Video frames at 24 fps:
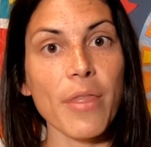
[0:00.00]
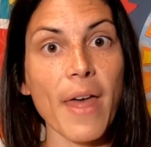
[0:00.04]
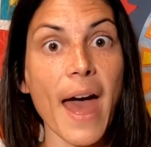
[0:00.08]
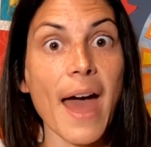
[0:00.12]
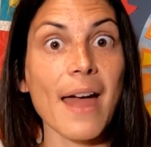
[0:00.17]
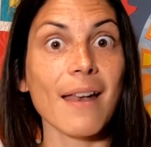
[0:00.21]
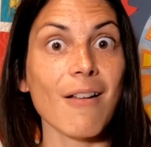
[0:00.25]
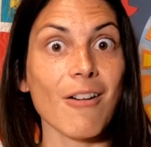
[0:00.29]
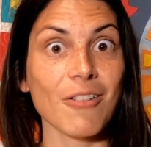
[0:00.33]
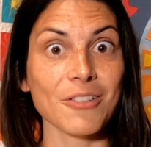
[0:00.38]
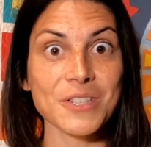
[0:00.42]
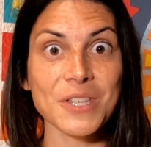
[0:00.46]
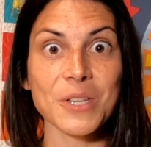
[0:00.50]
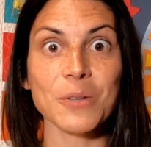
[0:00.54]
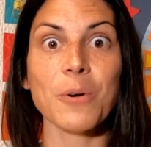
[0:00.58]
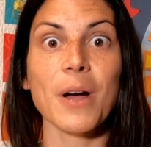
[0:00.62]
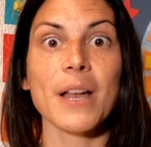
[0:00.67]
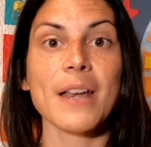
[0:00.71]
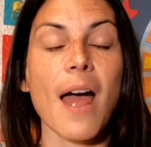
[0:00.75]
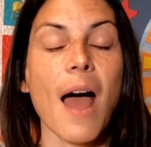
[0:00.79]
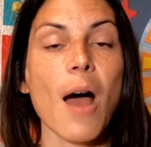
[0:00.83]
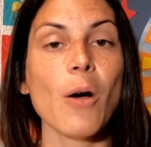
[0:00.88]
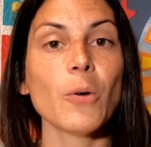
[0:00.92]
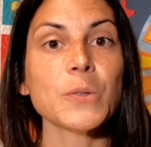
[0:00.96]
that also
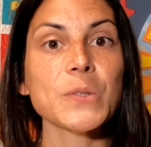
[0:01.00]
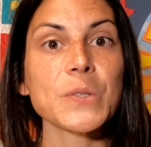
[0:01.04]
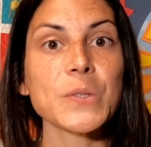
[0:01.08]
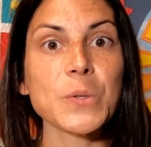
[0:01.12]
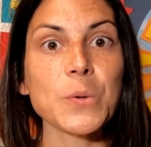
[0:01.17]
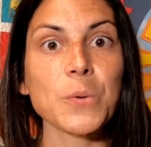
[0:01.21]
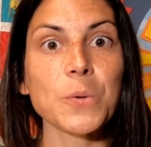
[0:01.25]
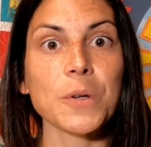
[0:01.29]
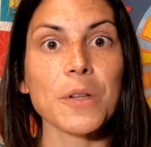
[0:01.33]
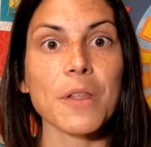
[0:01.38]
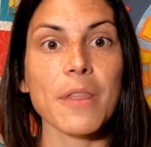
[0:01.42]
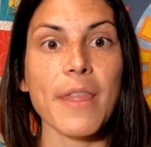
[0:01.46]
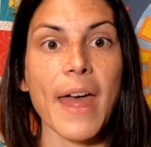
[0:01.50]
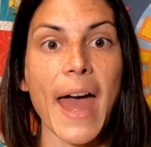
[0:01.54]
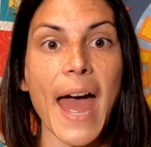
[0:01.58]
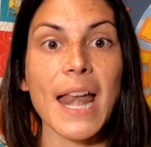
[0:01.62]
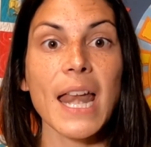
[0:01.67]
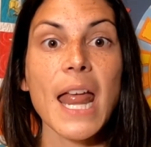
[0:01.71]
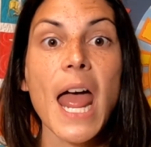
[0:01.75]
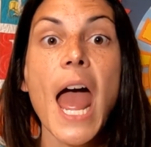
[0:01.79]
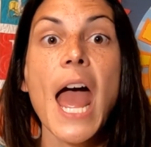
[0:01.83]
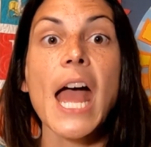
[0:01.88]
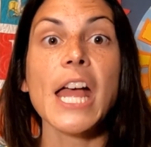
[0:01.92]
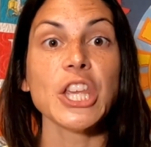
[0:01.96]
on Outschool,
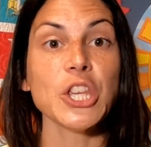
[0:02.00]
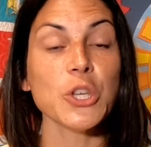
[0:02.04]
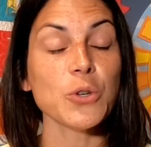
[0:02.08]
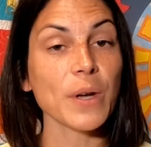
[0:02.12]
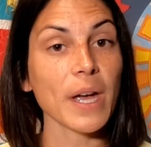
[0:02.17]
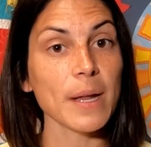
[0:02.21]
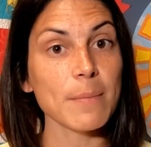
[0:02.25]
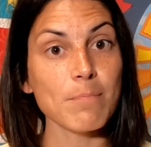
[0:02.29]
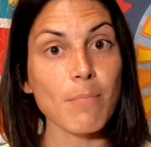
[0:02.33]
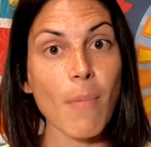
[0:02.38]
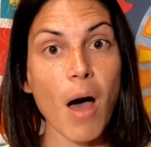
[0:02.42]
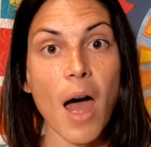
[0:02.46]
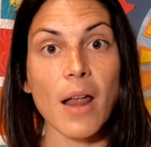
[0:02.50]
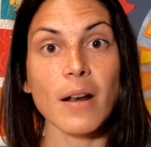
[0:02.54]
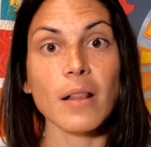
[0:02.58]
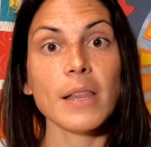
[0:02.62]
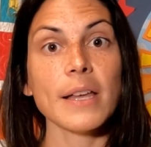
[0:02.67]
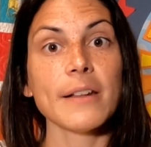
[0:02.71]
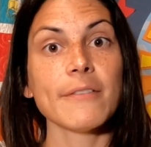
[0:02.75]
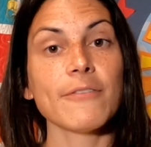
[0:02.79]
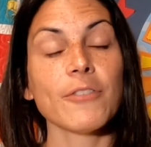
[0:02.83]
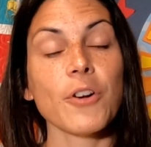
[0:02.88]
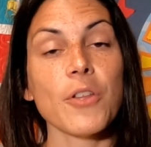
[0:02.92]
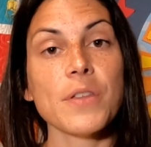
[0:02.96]
that you can
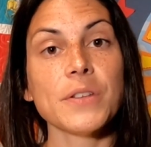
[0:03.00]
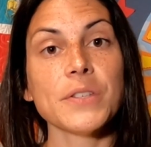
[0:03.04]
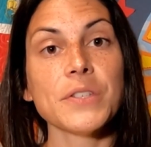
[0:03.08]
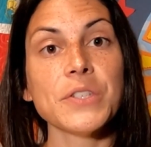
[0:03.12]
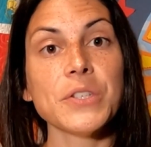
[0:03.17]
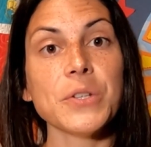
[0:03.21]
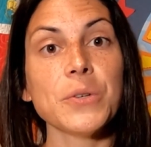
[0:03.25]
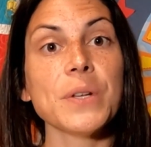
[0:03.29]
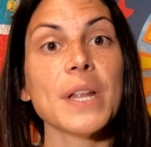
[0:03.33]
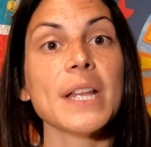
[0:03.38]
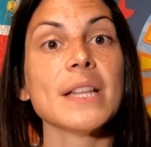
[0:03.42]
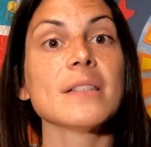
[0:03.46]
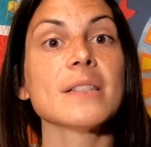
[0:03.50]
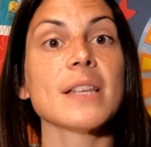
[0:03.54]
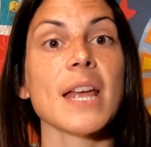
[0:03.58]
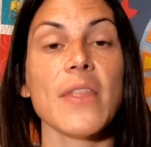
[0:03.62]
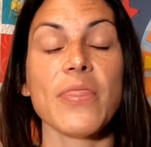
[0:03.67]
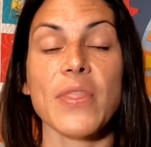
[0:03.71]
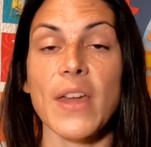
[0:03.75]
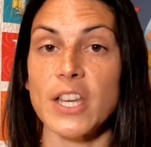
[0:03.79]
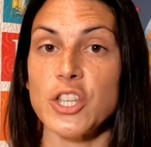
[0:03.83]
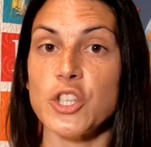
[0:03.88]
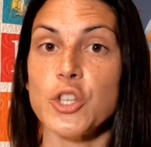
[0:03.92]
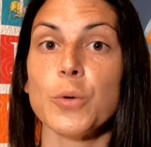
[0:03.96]
model it for the students
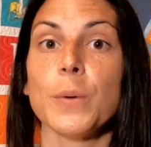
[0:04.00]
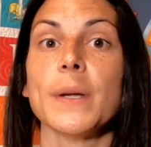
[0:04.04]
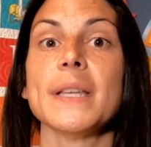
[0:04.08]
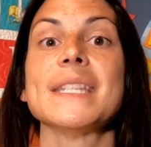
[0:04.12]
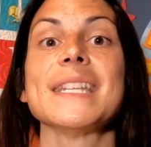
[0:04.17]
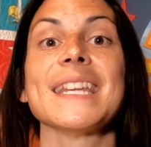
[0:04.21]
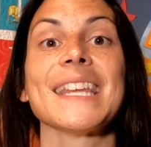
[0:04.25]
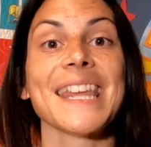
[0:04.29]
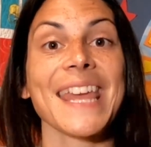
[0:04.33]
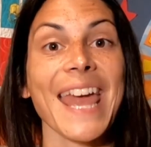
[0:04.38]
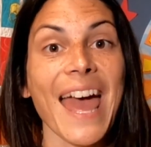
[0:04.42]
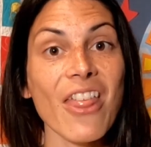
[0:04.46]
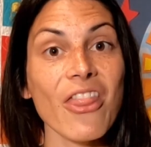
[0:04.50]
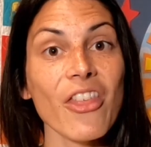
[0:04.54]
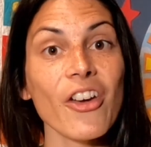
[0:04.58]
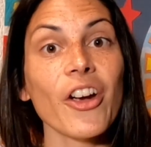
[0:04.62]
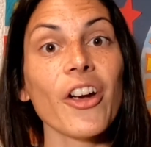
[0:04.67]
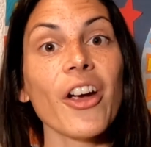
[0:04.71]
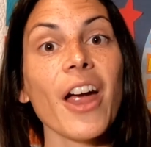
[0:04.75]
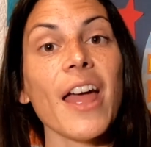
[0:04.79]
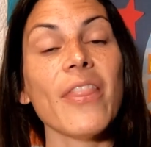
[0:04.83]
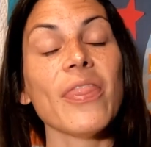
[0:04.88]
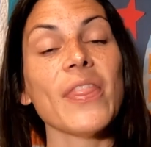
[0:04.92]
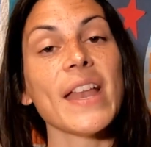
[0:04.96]
and then do it
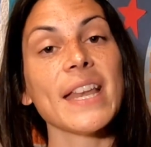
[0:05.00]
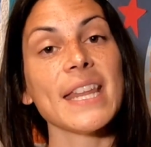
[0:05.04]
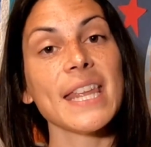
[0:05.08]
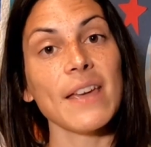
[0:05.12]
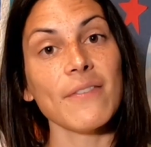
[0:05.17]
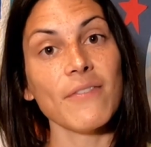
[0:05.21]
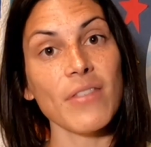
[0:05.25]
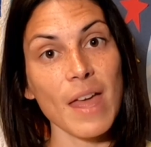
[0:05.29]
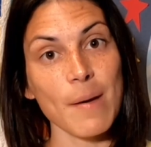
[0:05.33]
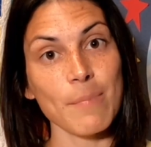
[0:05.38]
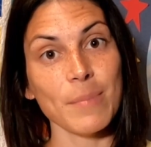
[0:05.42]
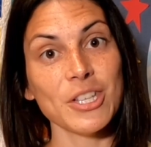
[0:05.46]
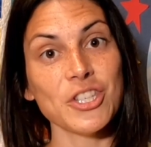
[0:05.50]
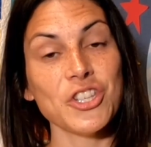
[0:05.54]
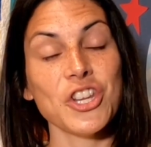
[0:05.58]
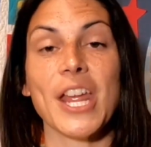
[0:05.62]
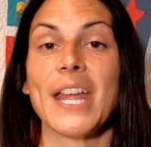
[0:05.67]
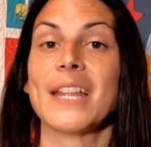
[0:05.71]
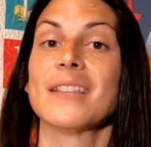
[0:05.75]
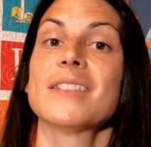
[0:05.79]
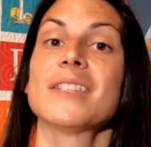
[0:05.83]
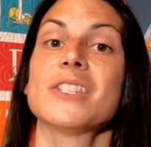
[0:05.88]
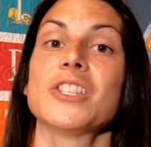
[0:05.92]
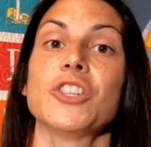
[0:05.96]
together and then give them a
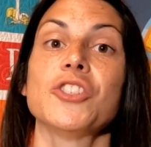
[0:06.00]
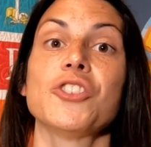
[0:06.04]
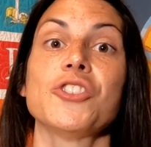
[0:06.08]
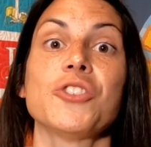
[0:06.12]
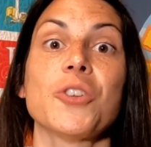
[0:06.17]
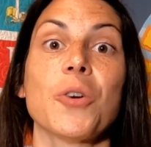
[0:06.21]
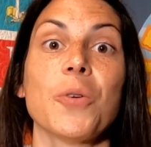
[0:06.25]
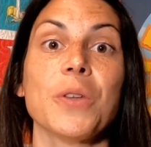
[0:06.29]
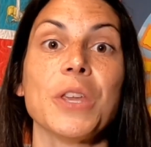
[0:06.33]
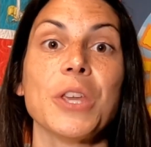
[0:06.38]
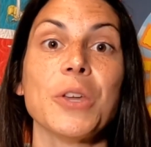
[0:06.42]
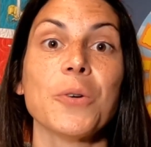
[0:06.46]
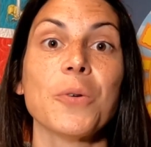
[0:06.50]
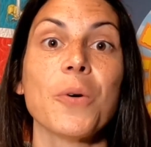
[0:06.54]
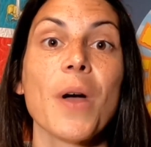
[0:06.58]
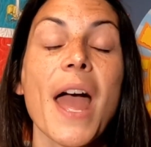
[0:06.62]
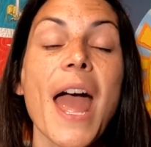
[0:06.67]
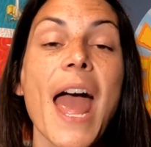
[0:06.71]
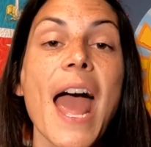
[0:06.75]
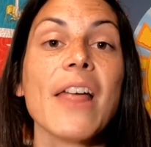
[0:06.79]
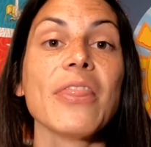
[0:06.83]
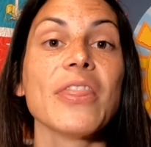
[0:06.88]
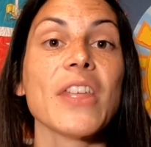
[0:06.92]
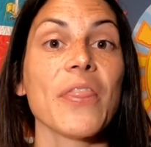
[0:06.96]
chance to show you
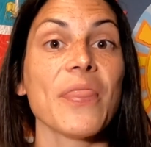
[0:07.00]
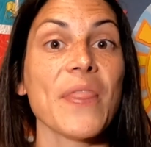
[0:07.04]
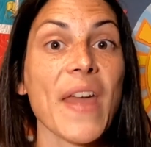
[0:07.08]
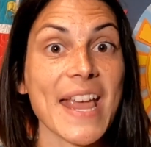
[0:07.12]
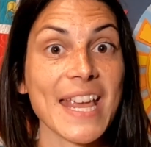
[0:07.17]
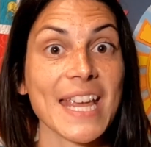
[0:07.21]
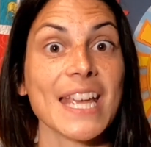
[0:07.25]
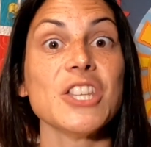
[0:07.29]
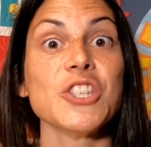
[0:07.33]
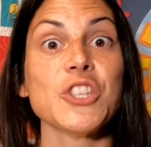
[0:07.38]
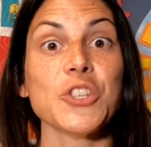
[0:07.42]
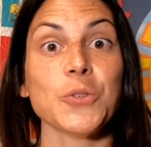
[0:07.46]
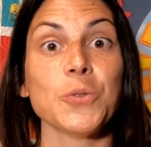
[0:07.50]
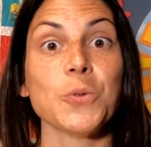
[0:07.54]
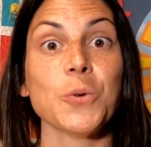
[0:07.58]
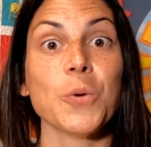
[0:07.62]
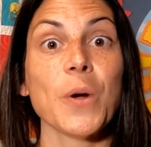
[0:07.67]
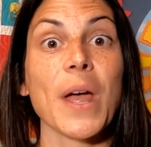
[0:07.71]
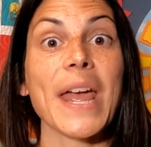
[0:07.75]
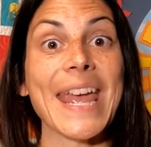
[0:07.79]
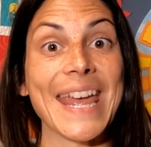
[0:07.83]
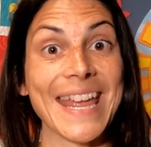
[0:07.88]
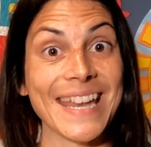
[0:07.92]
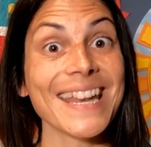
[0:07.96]
that they can
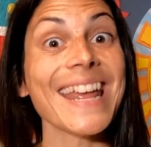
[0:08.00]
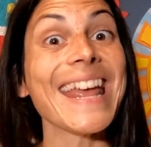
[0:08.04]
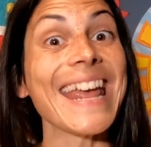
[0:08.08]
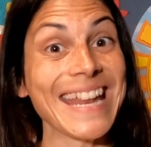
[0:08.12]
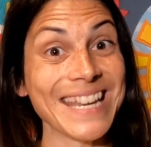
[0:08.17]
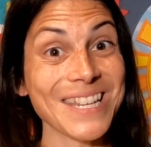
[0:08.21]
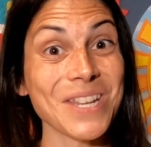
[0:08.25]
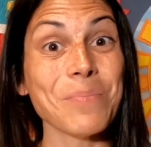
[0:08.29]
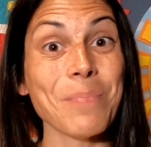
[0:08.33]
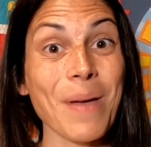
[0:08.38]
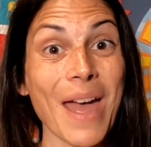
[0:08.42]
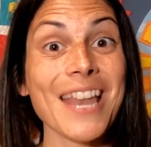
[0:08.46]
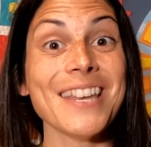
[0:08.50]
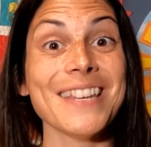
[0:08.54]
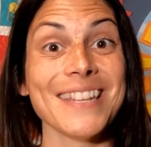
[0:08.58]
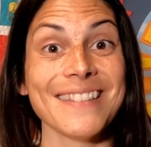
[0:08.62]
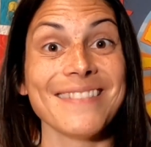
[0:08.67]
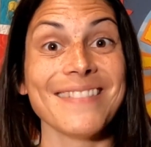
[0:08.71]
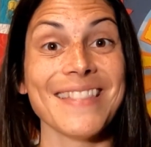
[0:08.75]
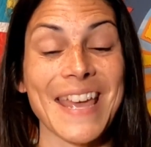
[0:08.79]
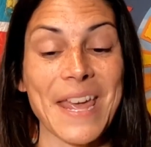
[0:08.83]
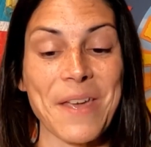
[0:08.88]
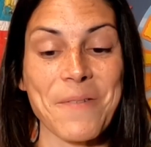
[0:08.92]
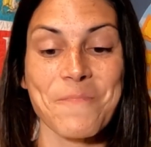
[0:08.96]
do it
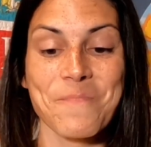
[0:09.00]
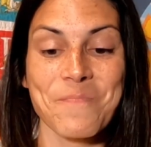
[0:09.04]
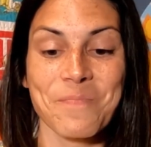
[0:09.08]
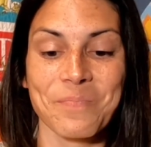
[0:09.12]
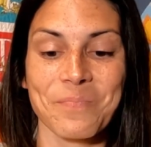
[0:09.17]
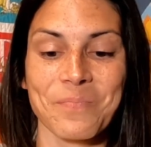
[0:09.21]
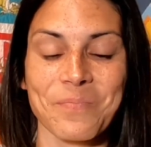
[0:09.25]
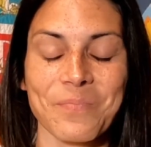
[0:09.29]
independently.